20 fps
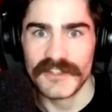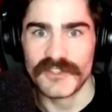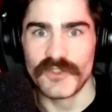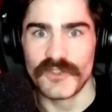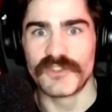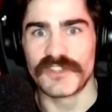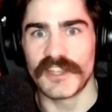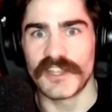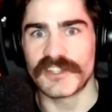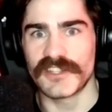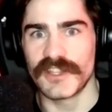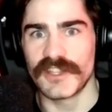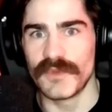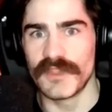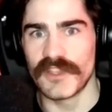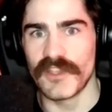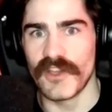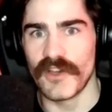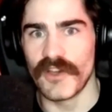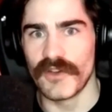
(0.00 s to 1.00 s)
So essentially
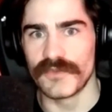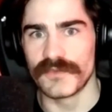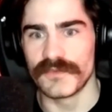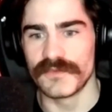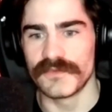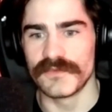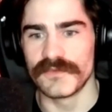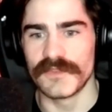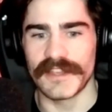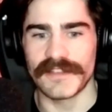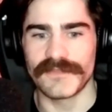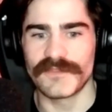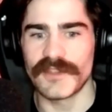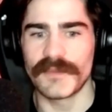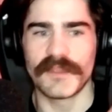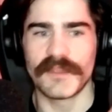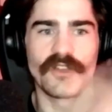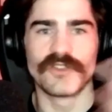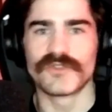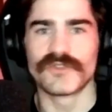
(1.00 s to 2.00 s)
we go, like,
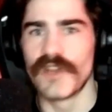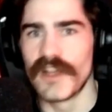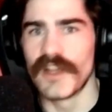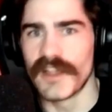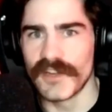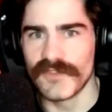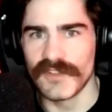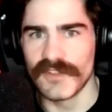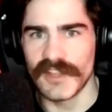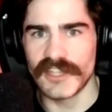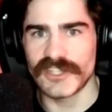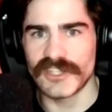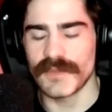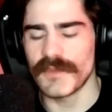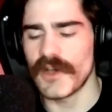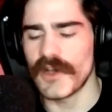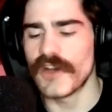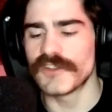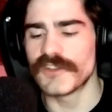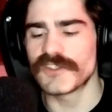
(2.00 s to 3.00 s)
something goes wrong in a
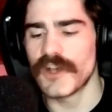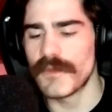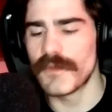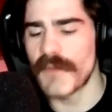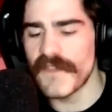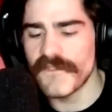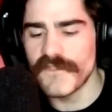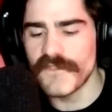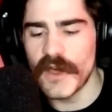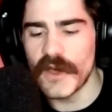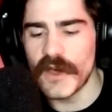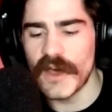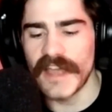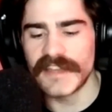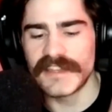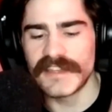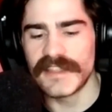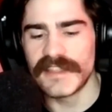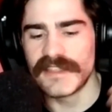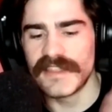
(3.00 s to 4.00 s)
relationship. Oh, it's all my fault.
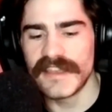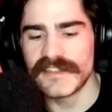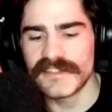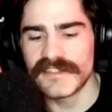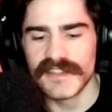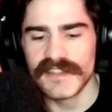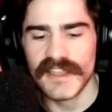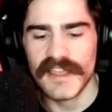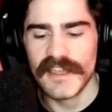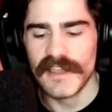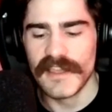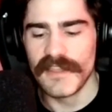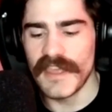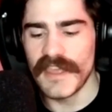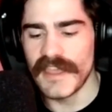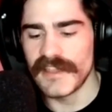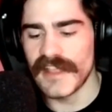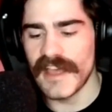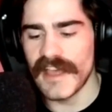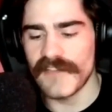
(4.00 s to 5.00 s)
I did this.
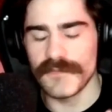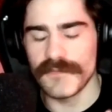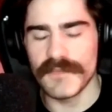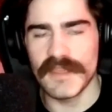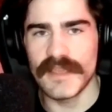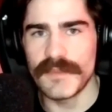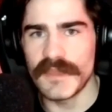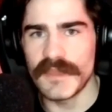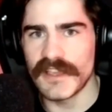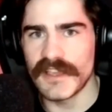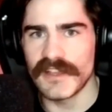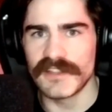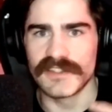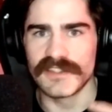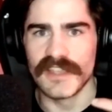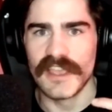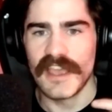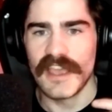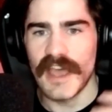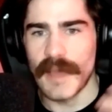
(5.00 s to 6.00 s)
They left me
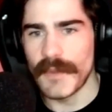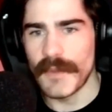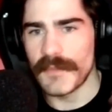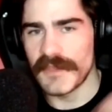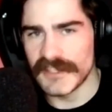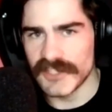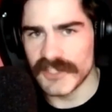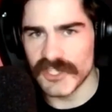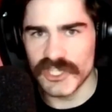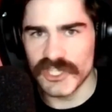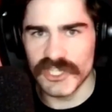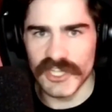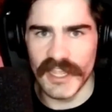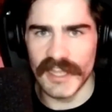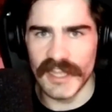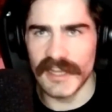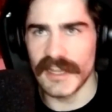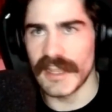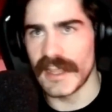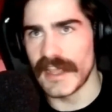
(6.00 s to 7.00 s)
because I'm a piece of
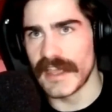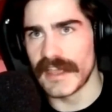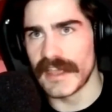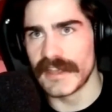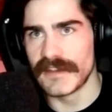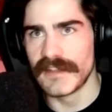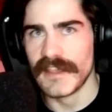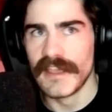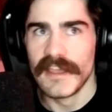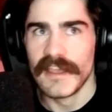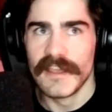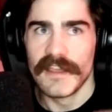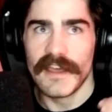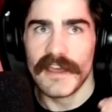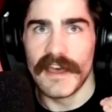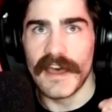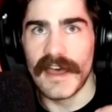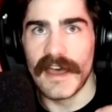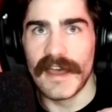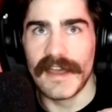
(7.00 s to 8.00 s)
shit. And
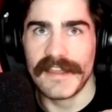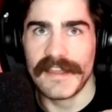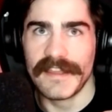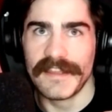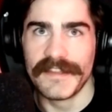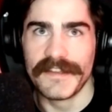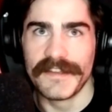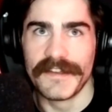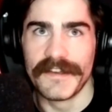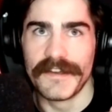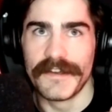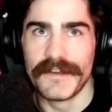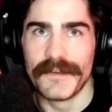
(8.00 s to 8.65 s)
I